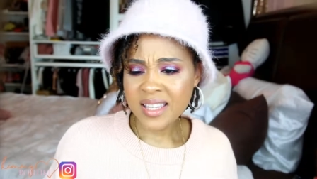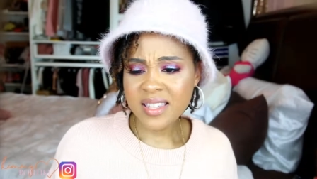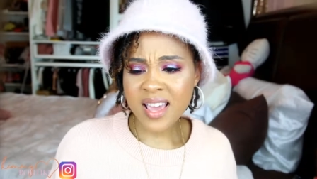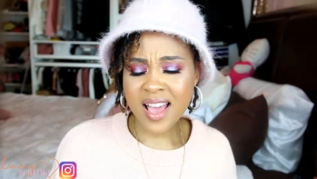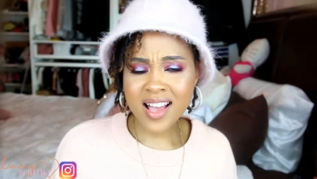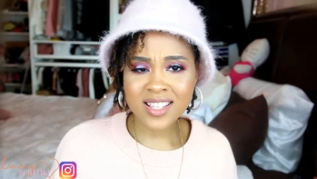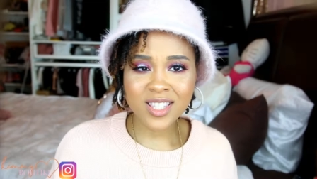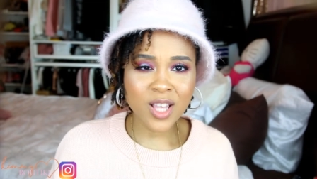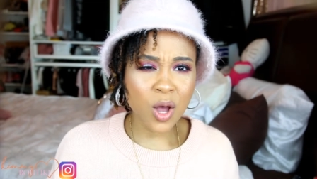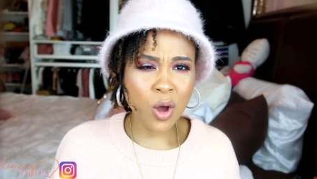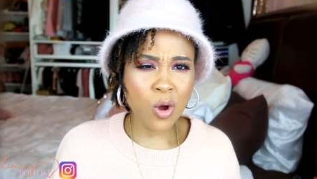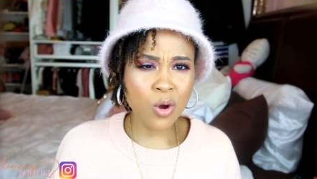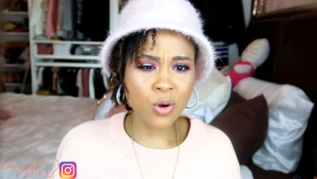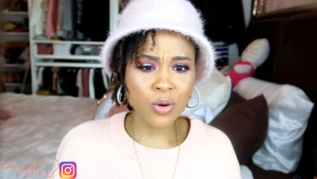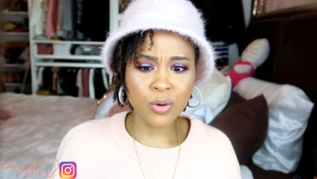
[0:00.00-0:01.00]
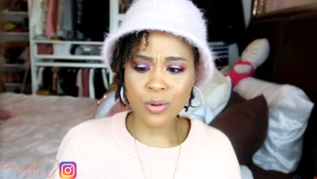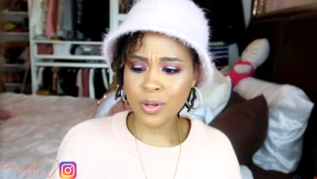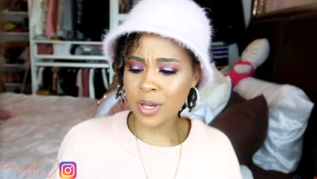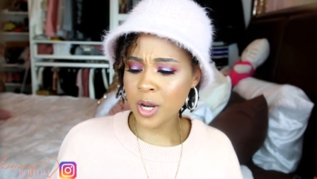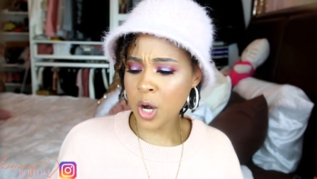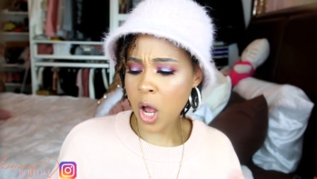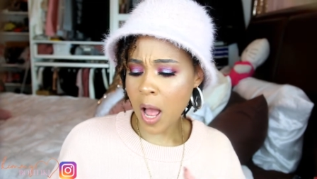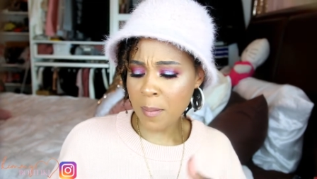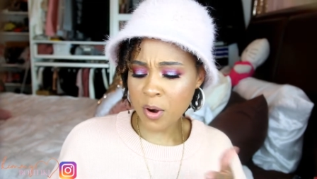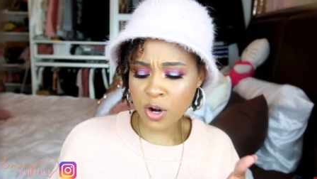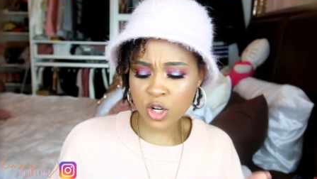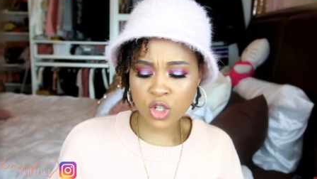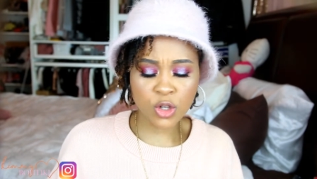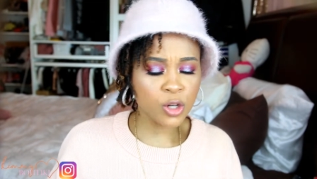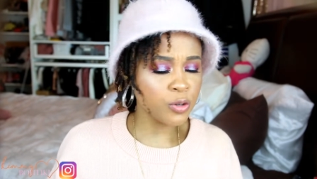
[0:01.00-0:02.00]
Yeah, so, you know, I'm going
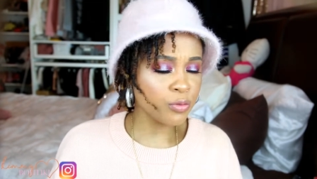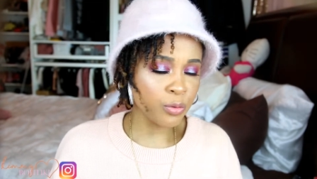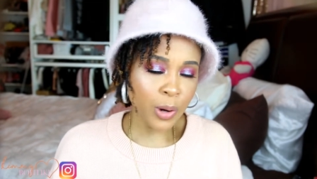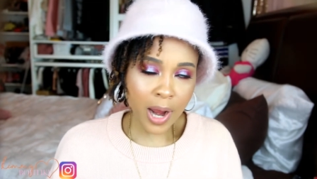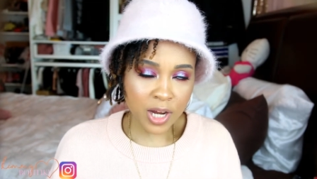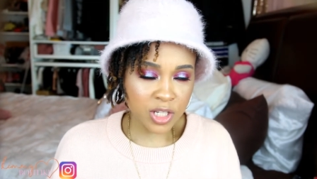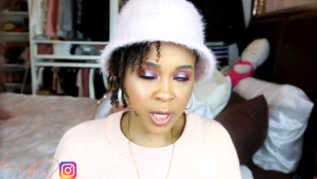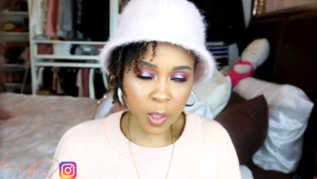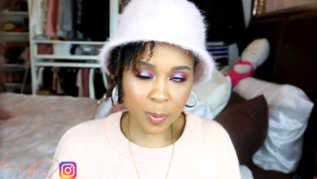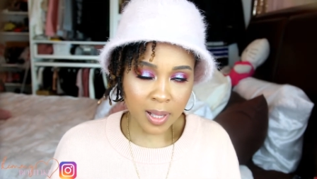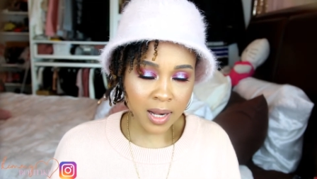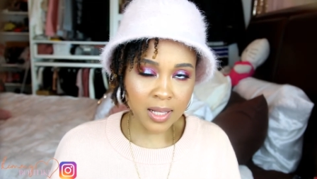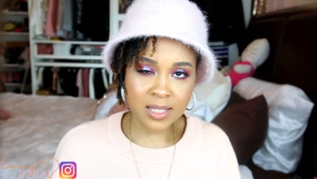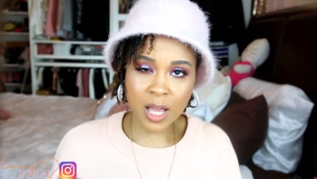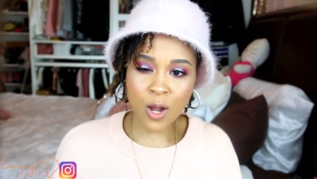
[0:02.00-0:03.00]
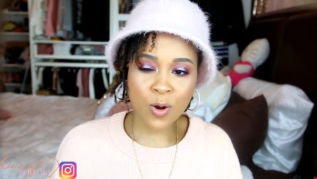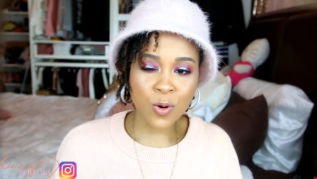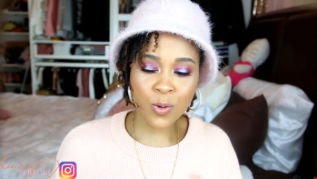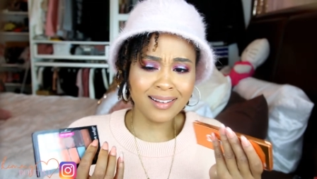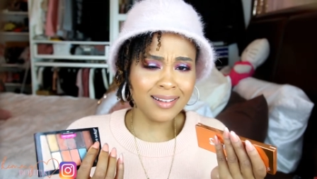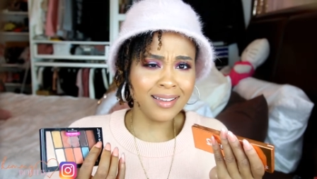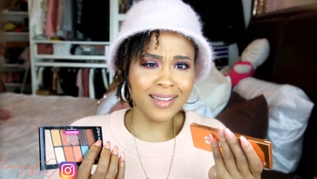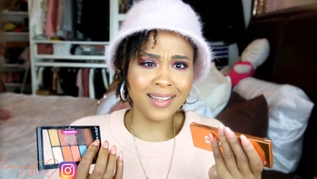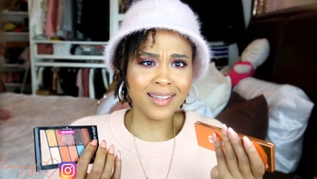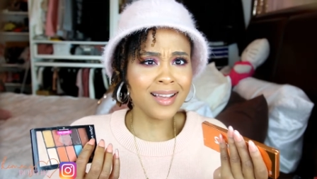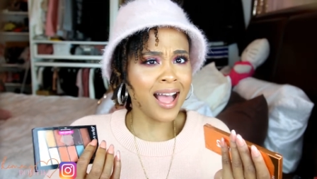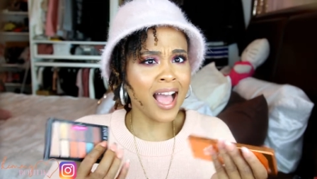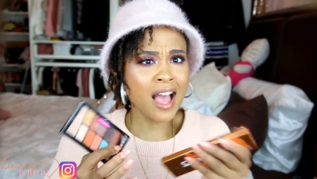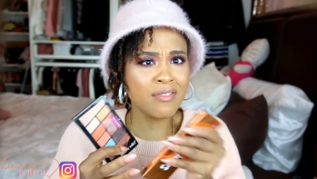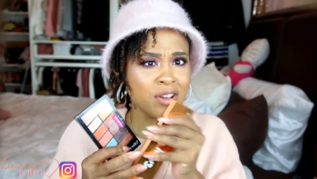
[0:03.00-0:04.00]
to show you the few eyeshadow palettes I own. Like,
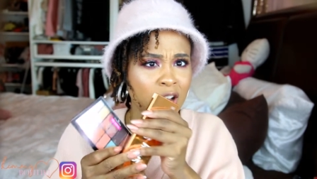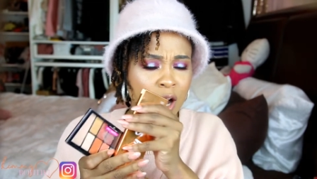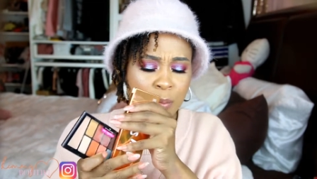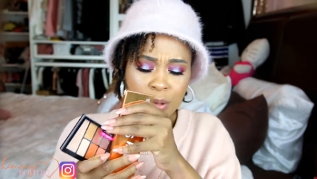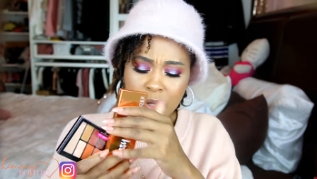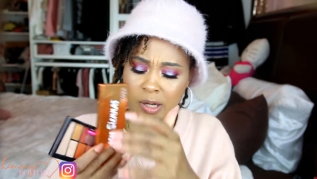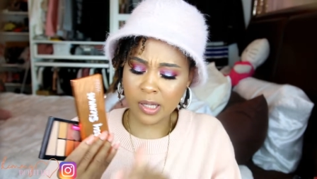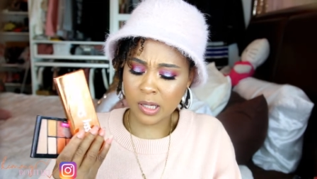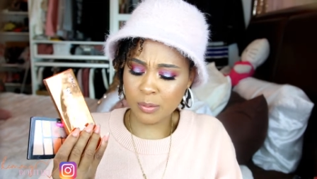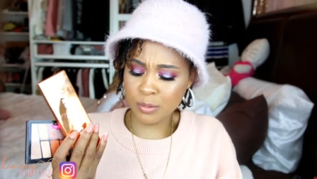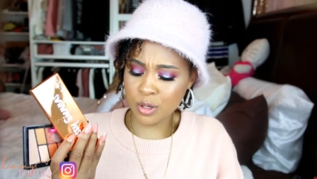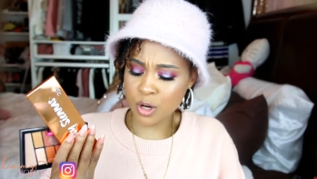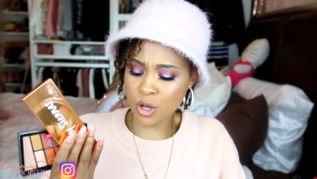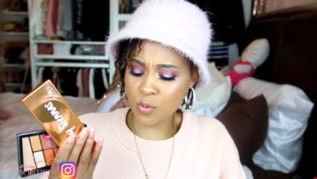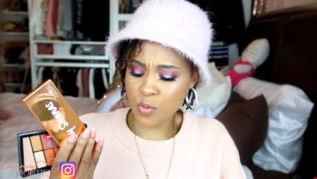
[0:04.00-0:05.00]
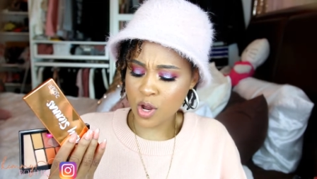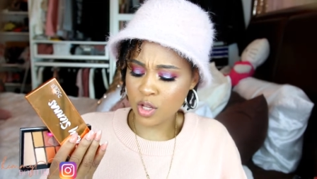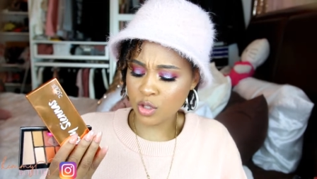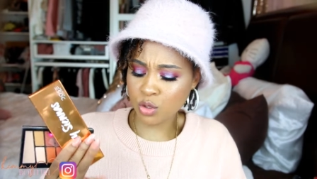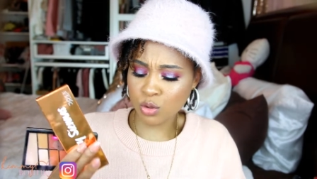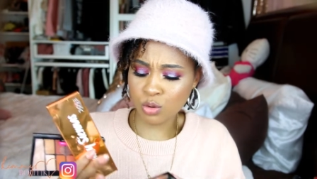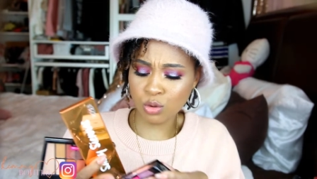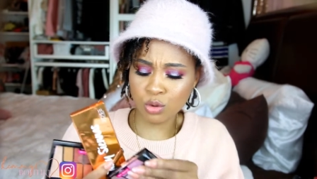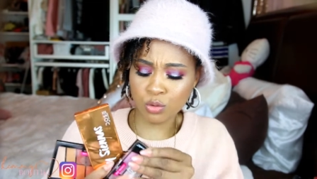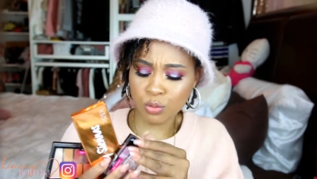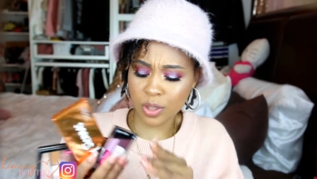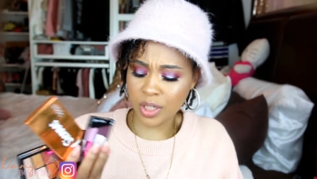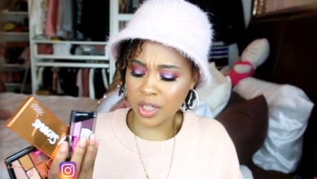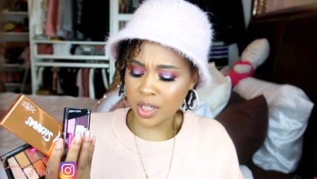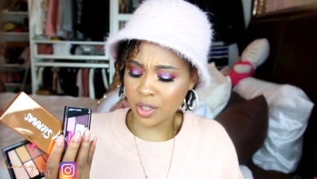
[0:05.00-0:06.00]
I have a couple of them, you know, 1, 2,
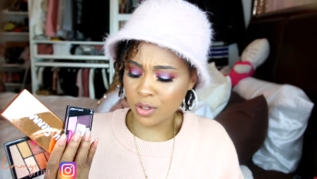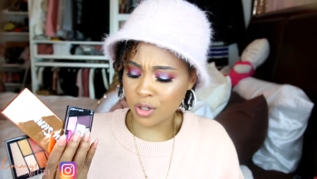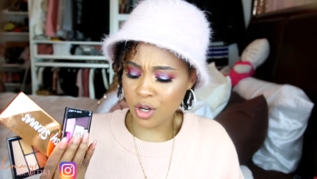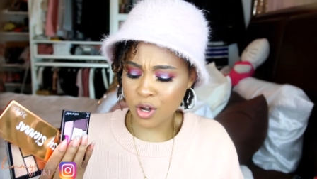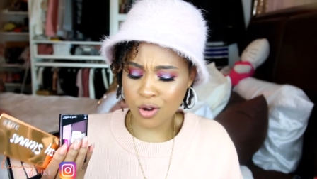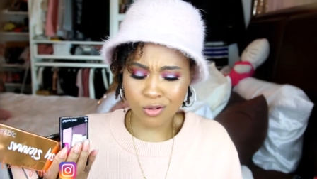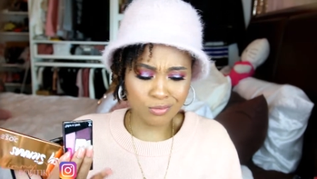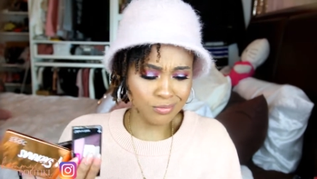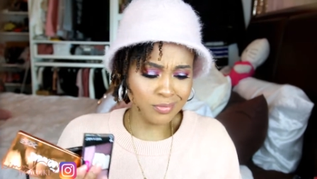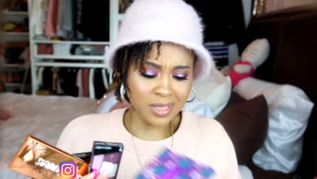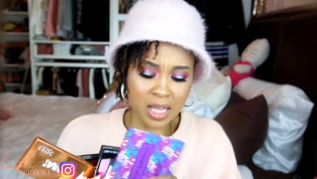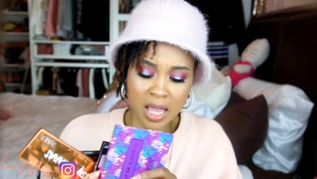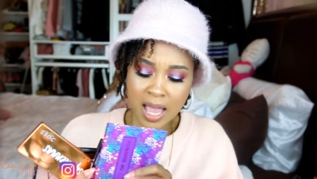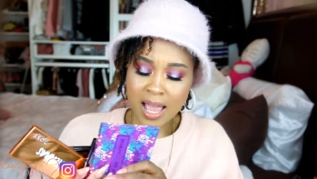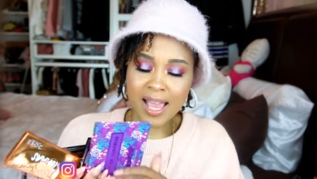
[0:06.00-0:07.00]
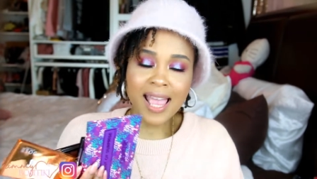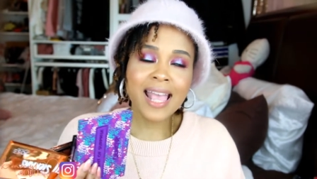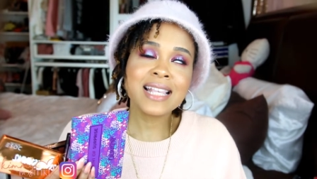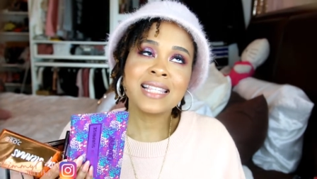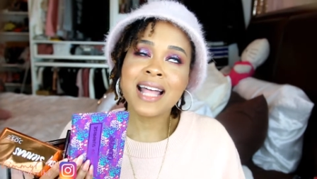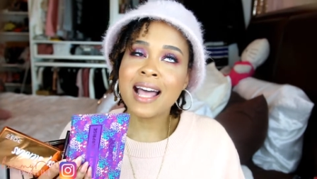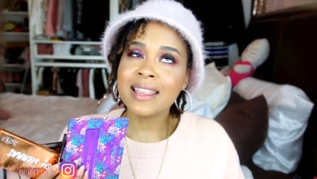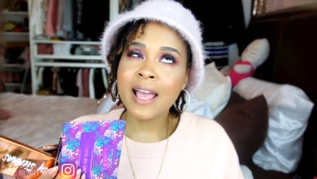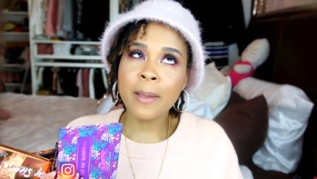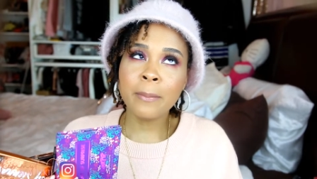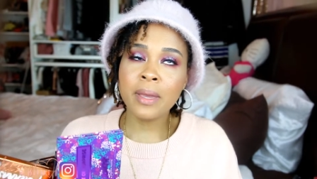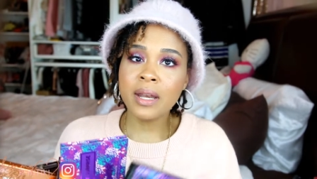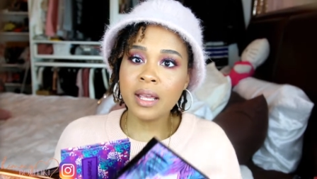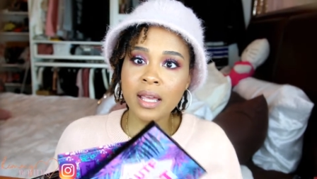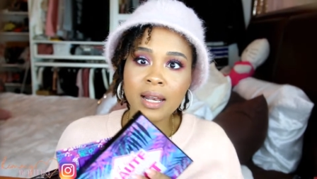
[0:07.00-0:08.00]
3, you know. It's not that
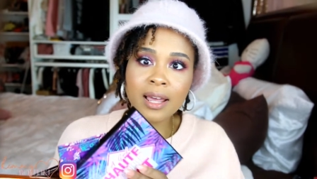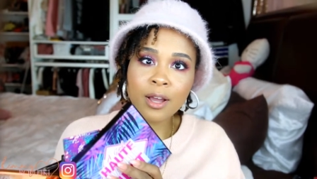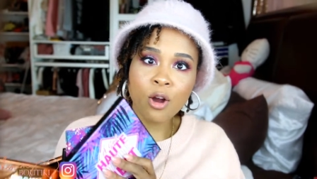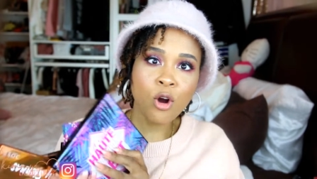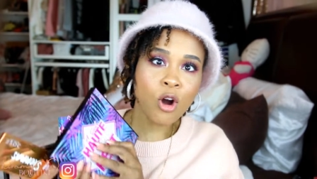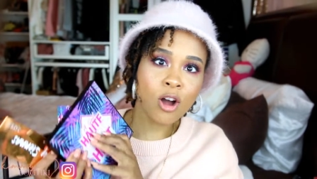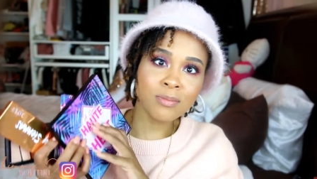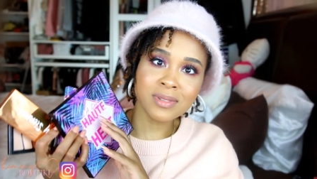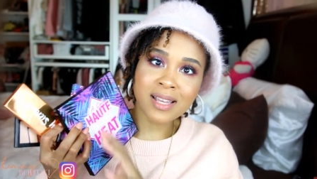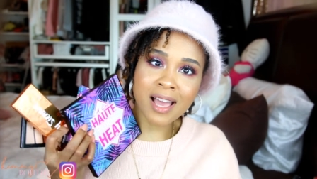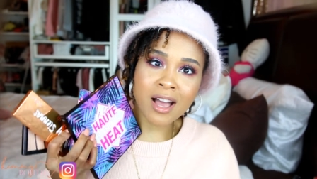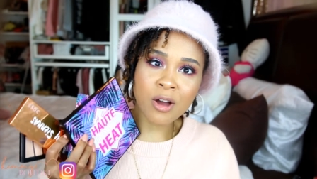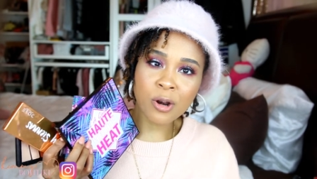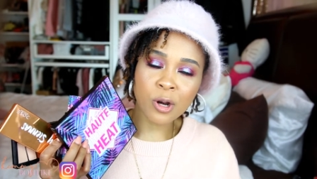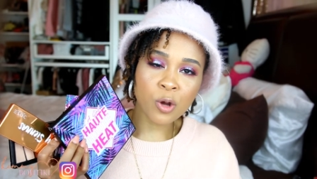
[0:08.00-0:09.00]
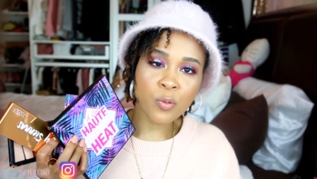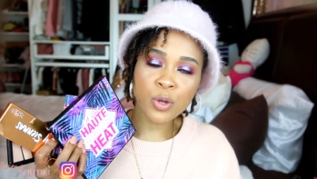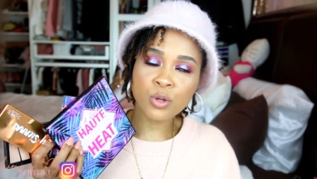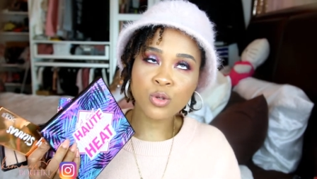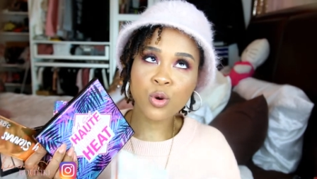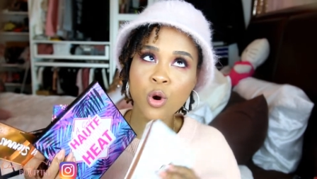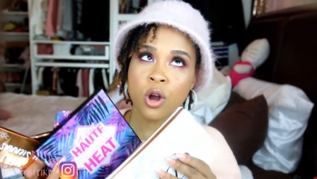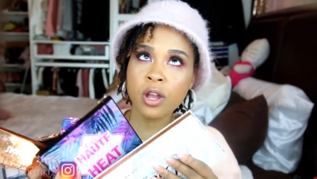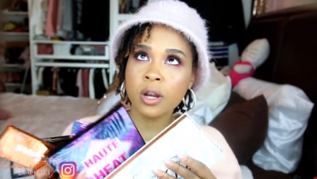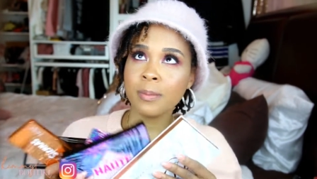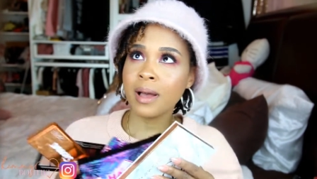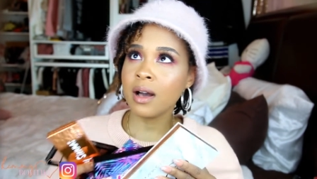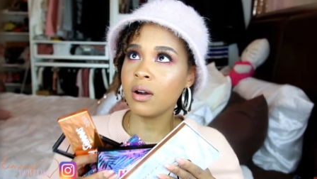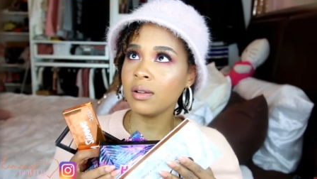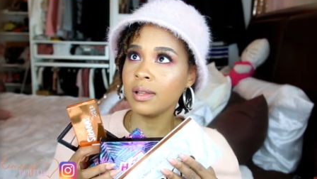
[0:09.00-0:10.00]
many. Like, calm down. I know what you're talking about.